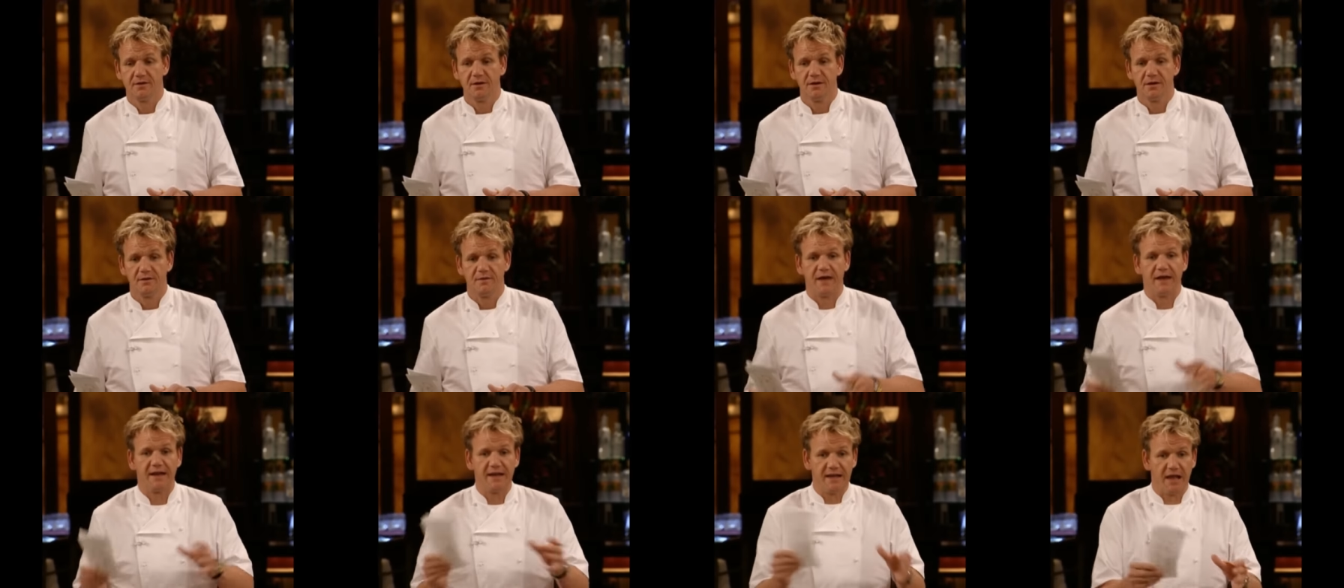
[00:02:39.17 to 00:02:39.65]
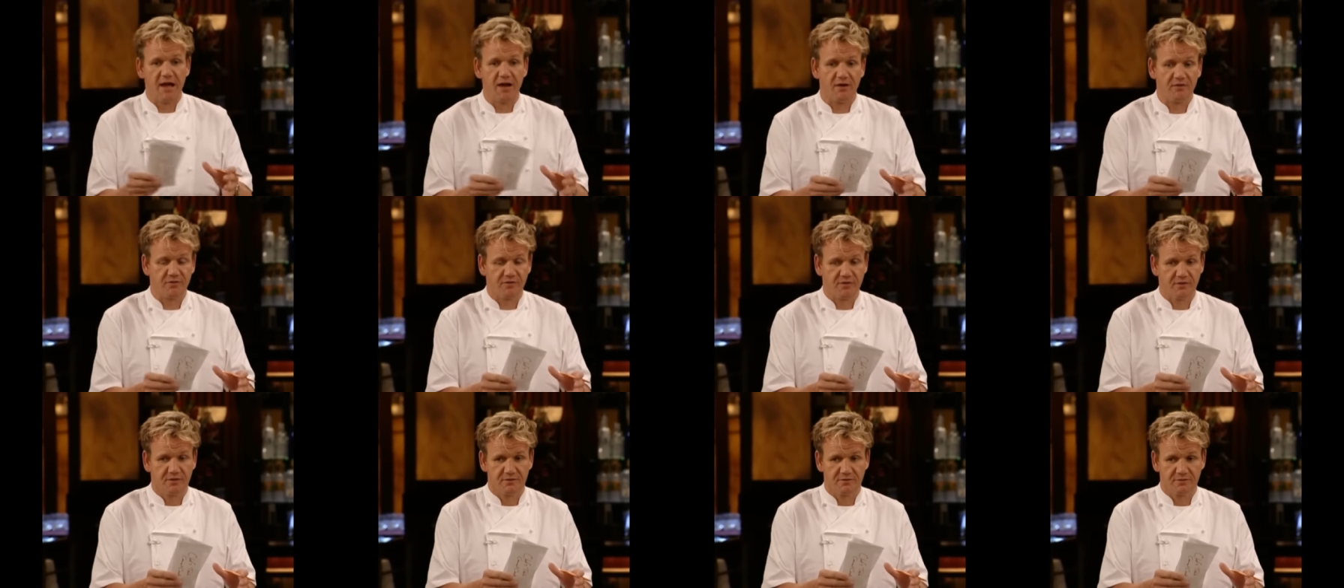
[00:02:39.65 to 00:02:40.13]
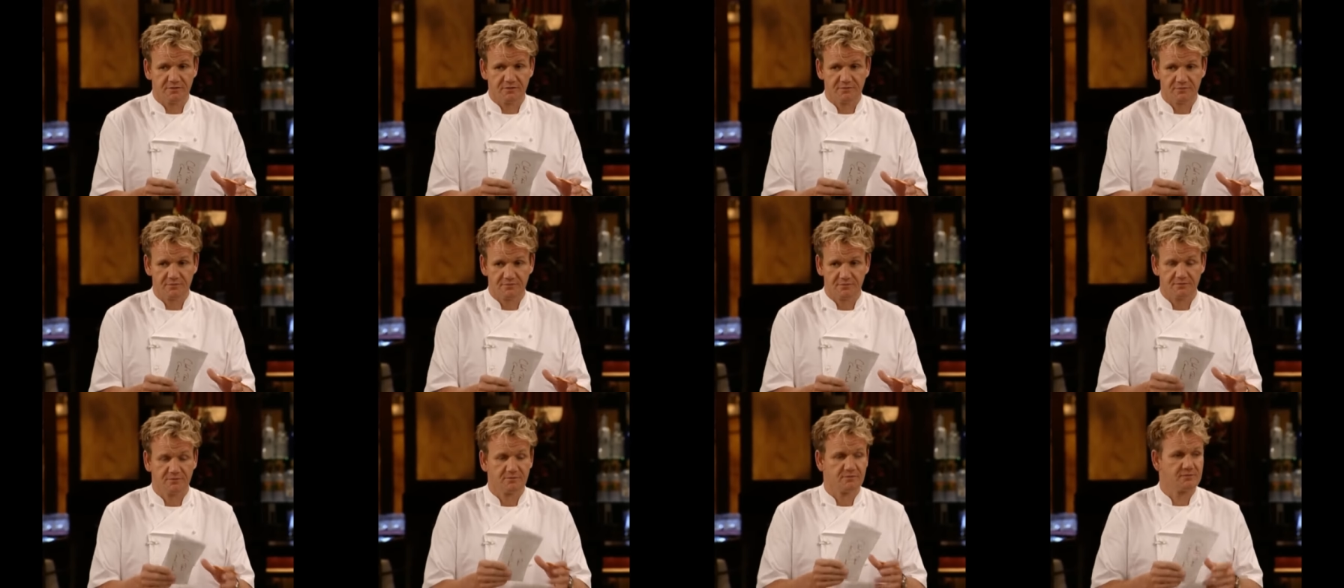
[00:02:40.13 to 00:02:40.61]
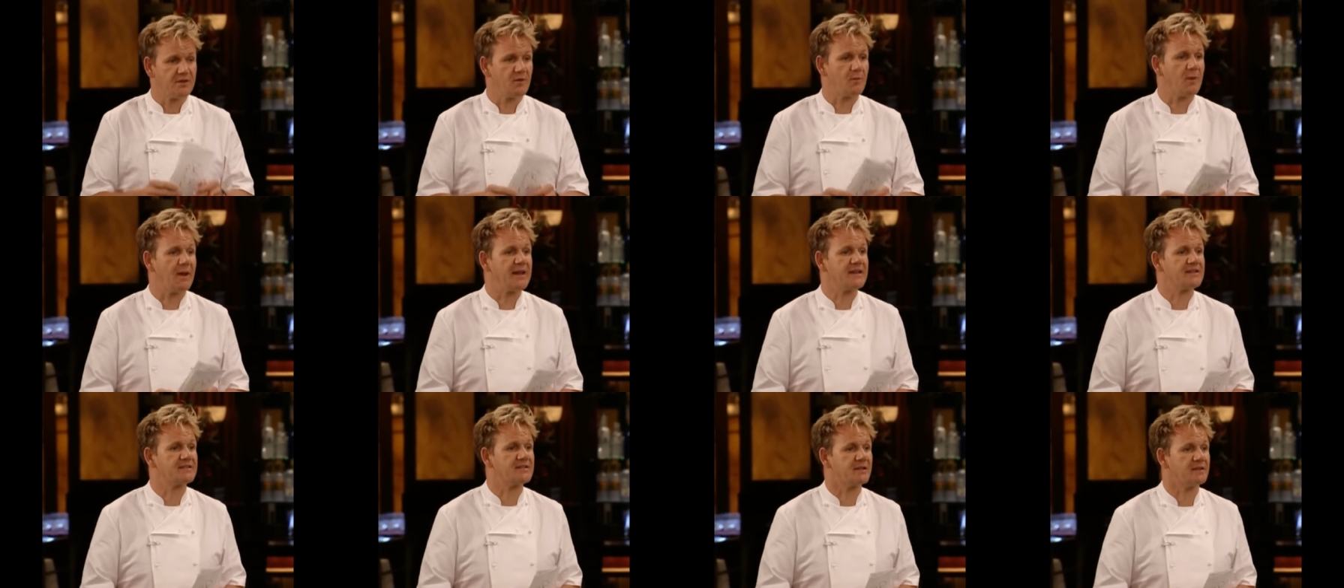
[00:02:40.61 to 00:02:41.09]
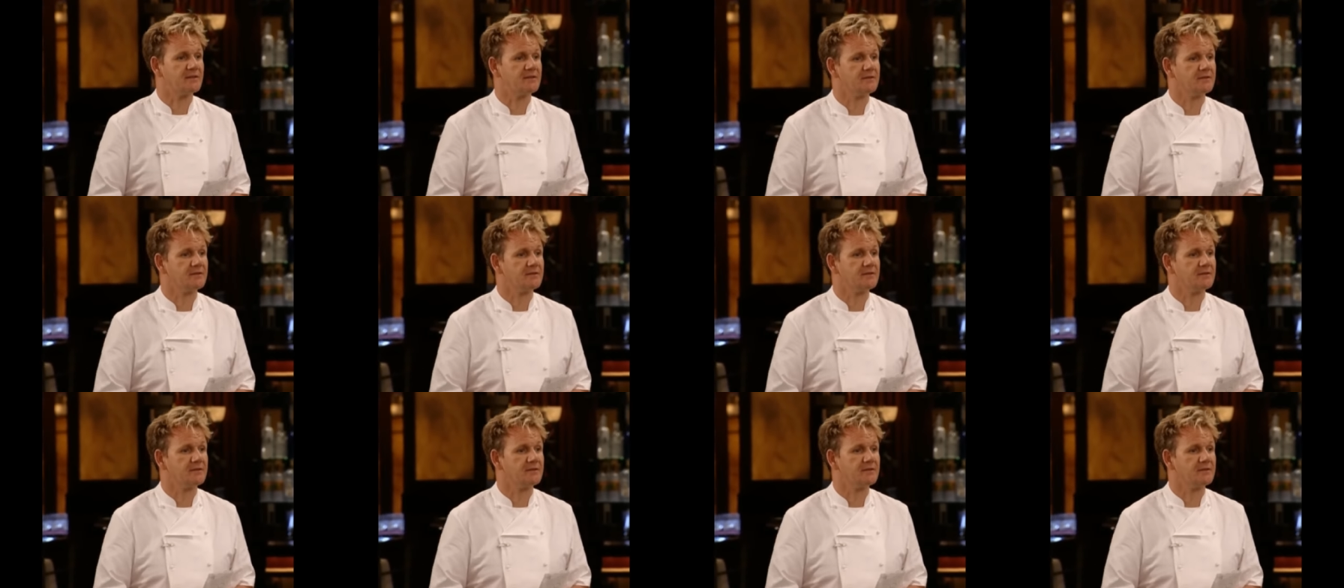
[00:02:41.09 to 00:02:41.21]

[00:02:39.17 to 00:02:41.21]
They loved the Wellington.